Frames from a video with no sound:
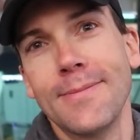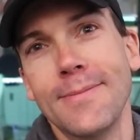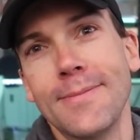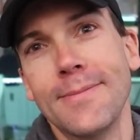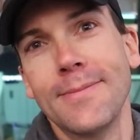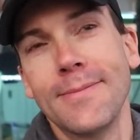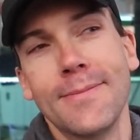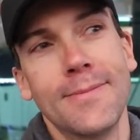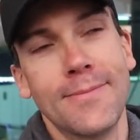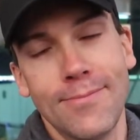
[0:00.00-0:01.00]

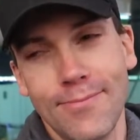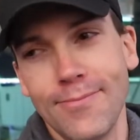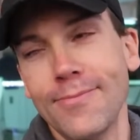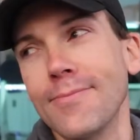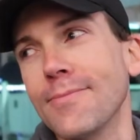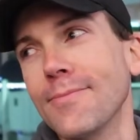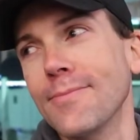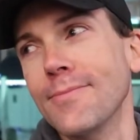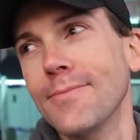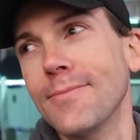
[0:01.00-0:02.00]

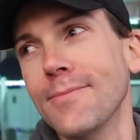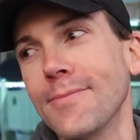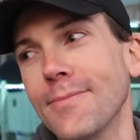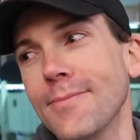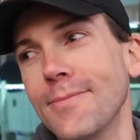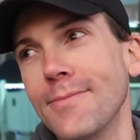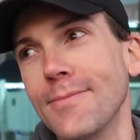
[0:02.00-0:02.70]
This person isn't speaking.